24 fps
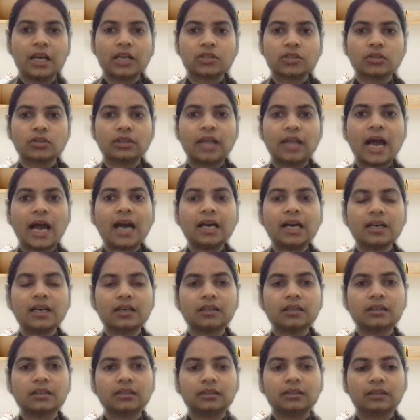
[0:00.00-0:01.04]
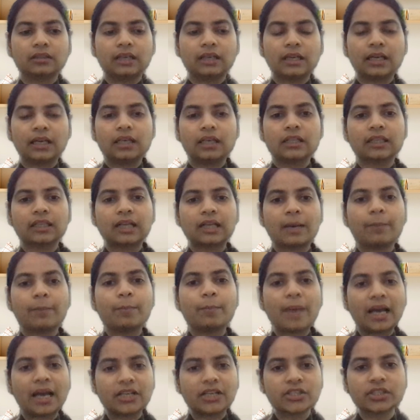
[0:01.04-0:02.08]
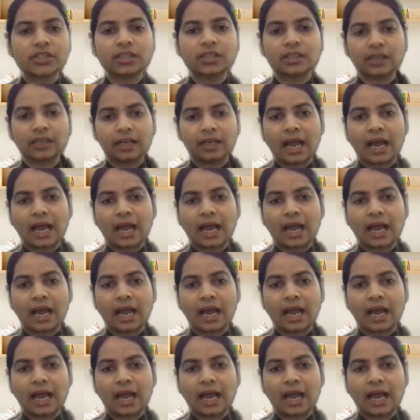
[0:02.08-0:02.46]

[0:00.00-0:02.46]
So that compassion